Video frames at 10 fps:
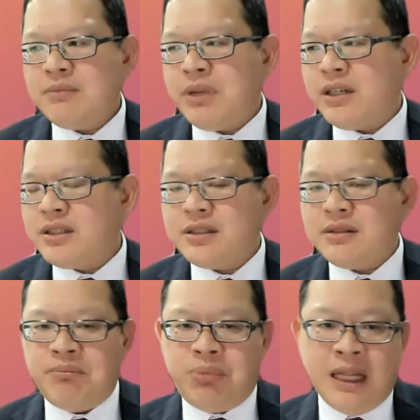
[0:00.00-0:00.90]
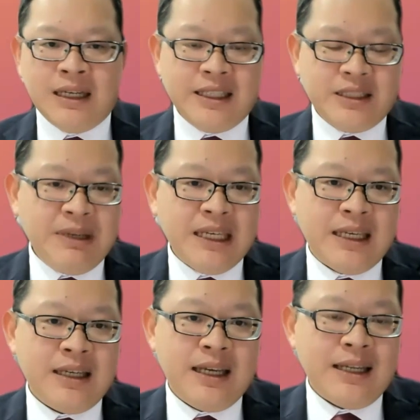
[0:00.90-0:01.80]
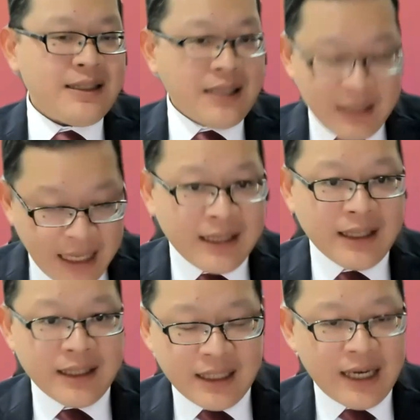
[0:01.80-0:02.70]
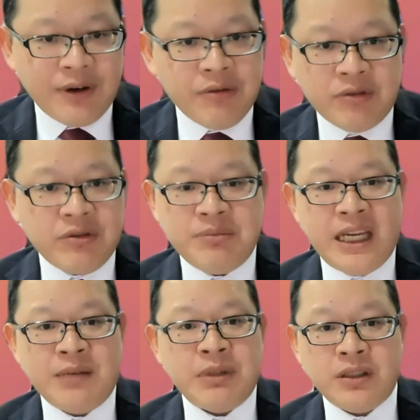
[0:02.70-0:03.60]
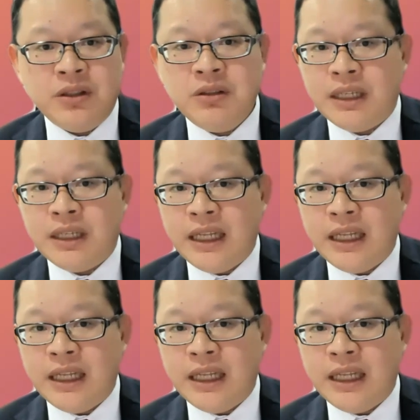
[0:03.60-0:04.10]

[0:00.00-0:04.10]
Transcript: Because bluntly speaking, it is unlikely that everyone will be able to do it.